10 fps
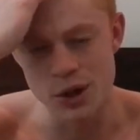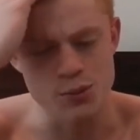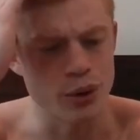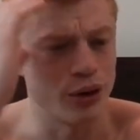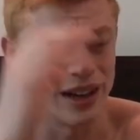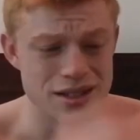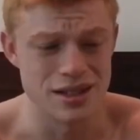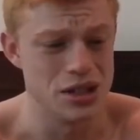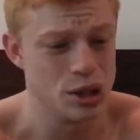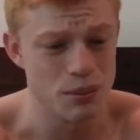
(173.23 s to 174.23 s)
much progress in
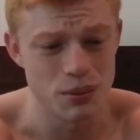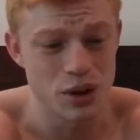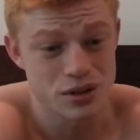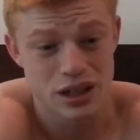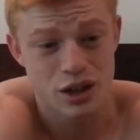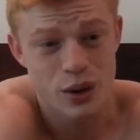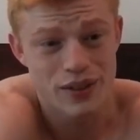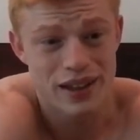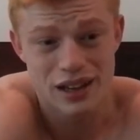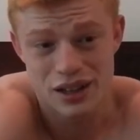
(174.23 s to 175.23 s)
the gym because they go
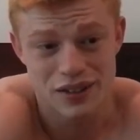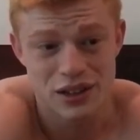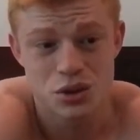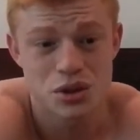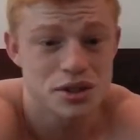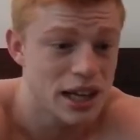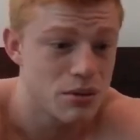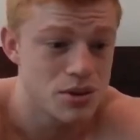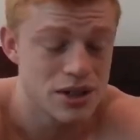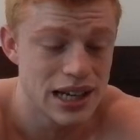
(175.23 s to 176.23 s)
in and they do the same
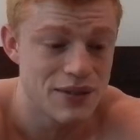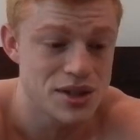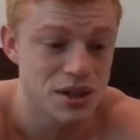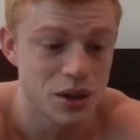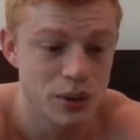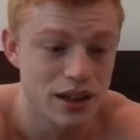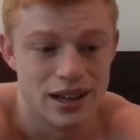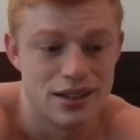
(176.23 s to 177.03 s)
routine every single week,